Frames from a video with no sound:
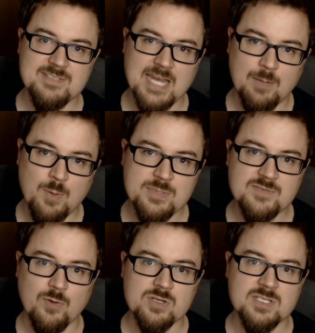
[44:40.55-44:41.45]
terrible
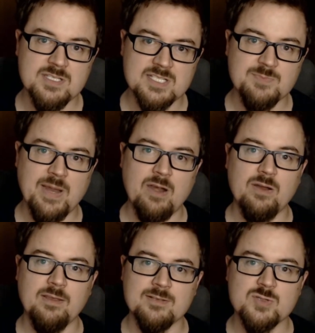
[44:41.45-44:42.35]
misfortune, despair,
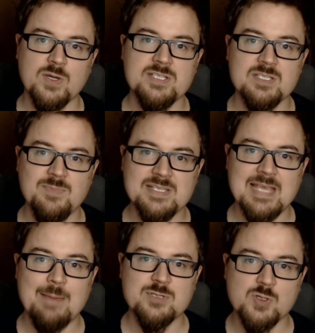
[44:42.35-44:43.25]
ill choices,
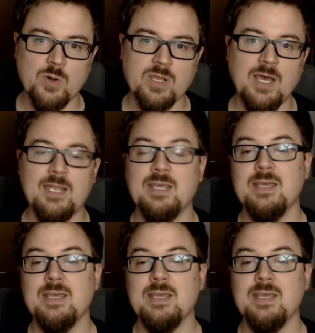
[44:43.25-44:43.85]
mishap, shortcut,